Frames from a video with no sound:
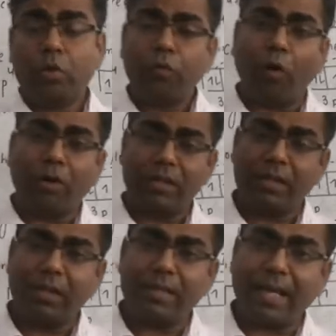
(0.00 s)
So if
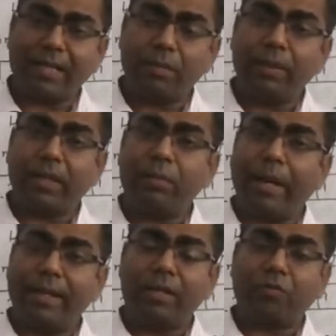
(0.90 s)
oxygen is exhibiting
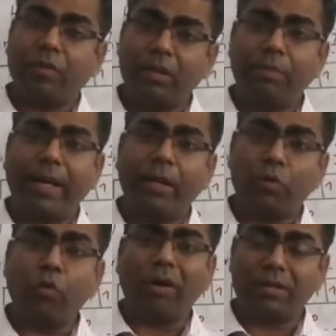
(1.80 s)

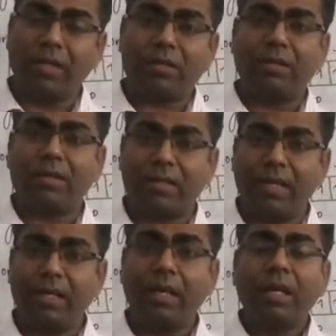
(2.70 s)
-1/2 oxidation
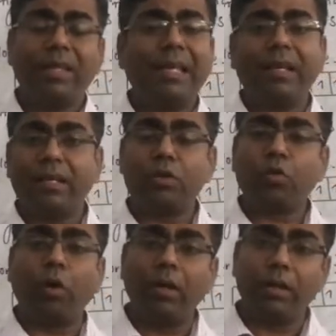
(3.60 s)
state, then it is
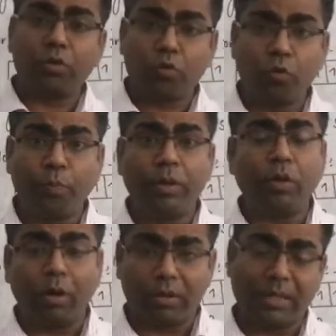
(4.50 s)
called a
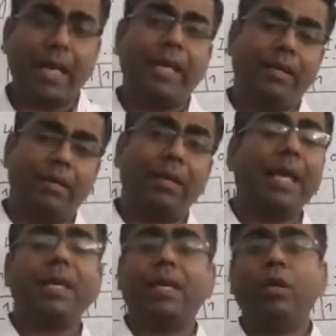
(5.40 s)
superoxide,
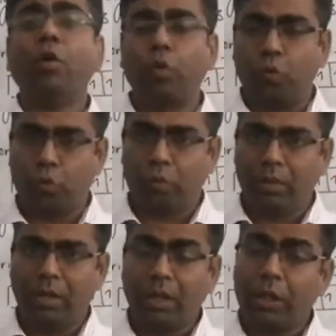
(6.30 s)
like
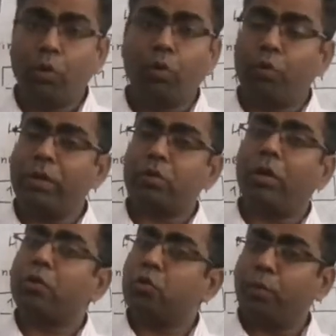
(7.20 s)
KO2. KO2 is
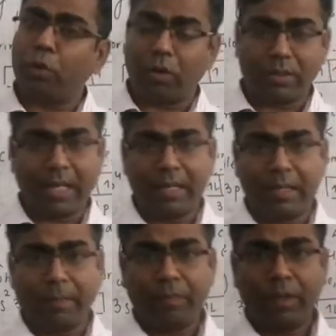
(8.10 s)
called superoxide.
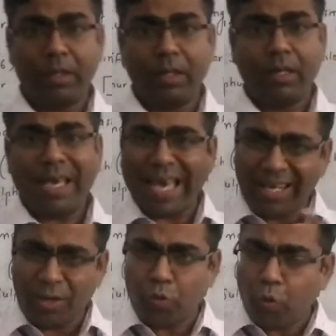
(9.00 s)

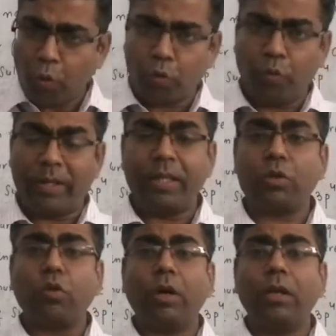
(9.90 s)
Na2O2, it
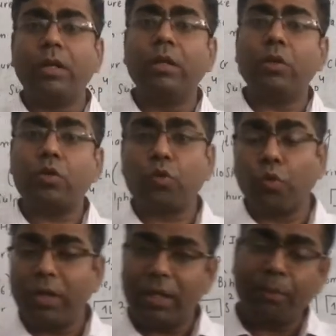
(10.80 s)
is called
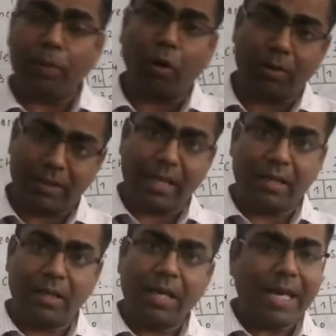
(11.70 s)
sodium
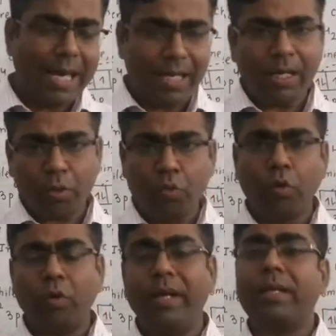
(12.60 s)
peroxide.
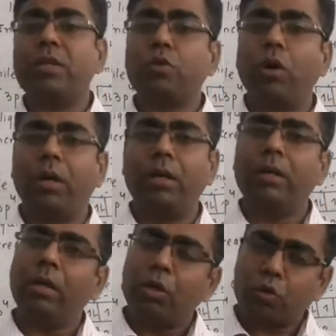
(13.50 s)
Na2O, it is
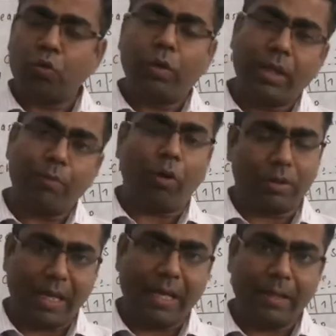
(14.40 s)
called sodium
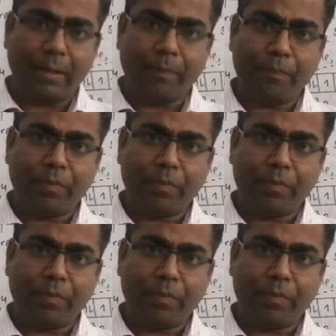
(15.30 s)
oxide.